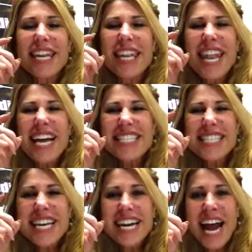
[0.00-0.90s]
Less
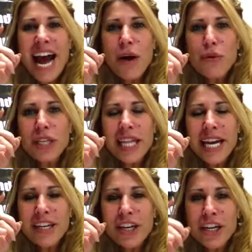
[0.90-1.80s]
than an hour
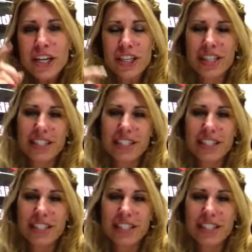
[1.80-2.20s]
later,